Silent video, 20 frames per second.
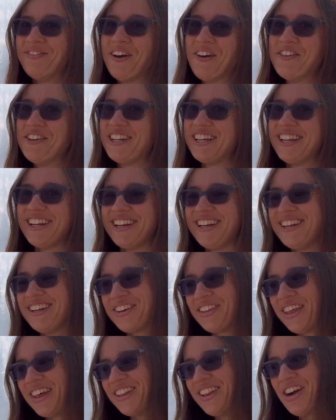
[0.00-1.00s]
Probably didn't need to go
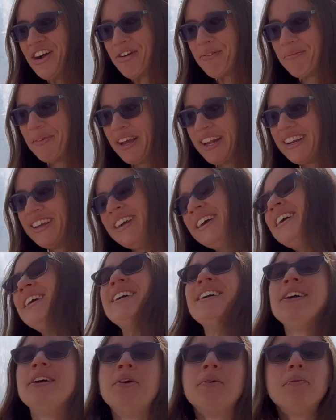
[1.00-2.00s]
that long, but
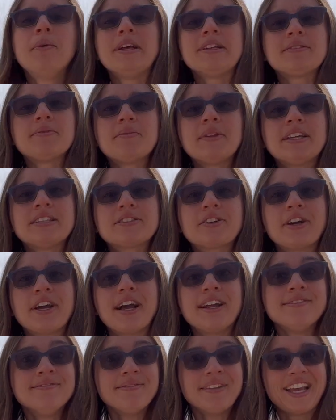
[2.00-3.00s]
we had some things going
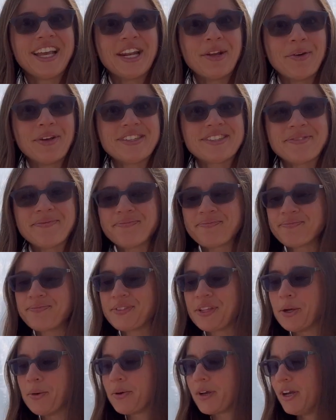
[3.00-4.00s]
on. Anyways,
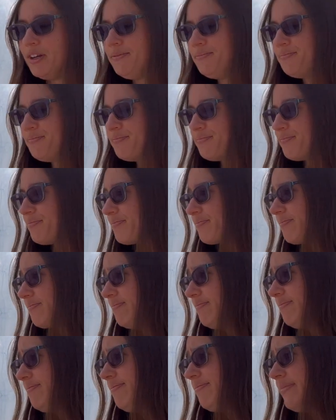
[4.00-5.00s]
here we go.
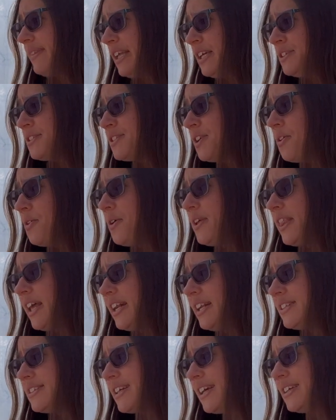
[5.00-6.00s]
So then
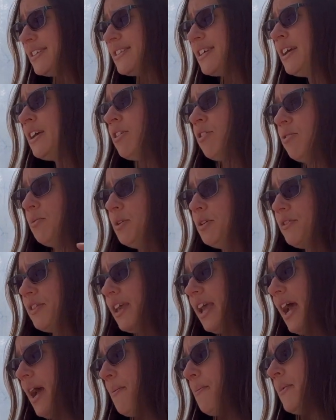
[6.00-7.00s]
it says remove the
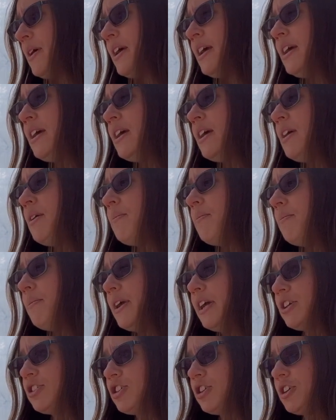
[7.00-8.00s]
cap,
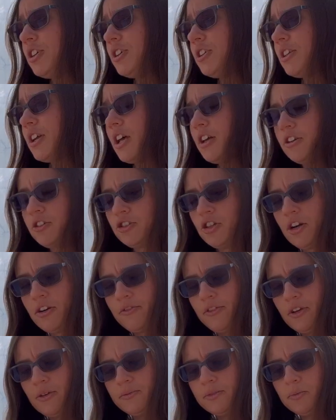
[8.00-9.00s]
make sure the color chart
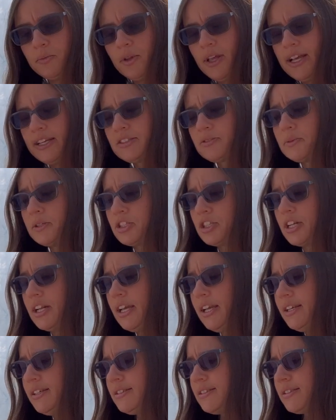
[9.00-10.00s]
film's in place, which it
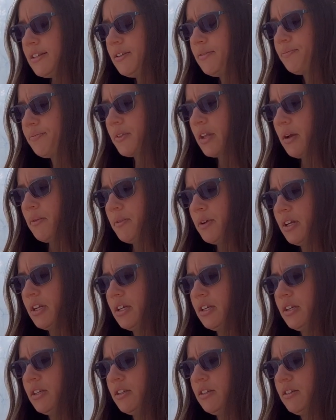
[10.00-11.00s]
is. I'm
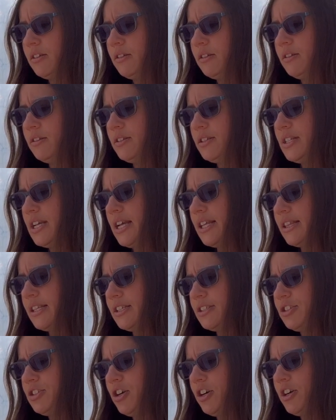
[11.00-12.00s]
gonna take
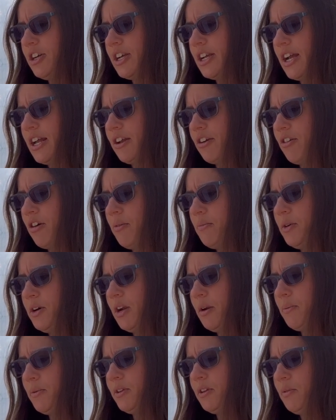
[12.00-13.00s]
this dirt and kind of crumble it
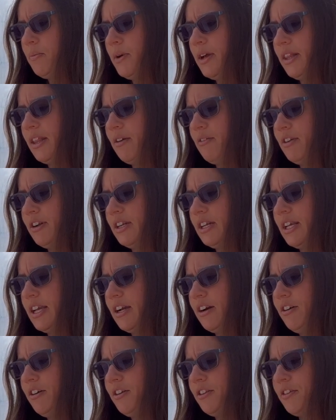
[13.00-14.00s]
up a little bit. They wanted to get
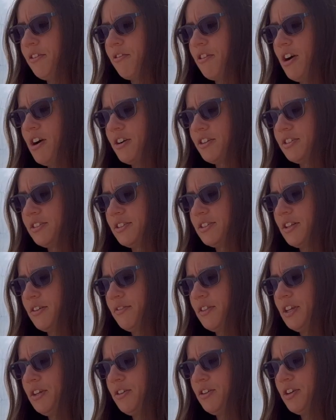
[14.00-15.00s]
all the rocks and stuff
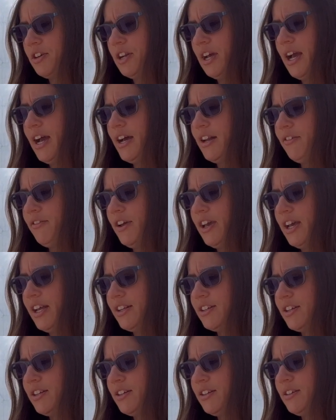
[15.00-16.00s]
that you could out of it.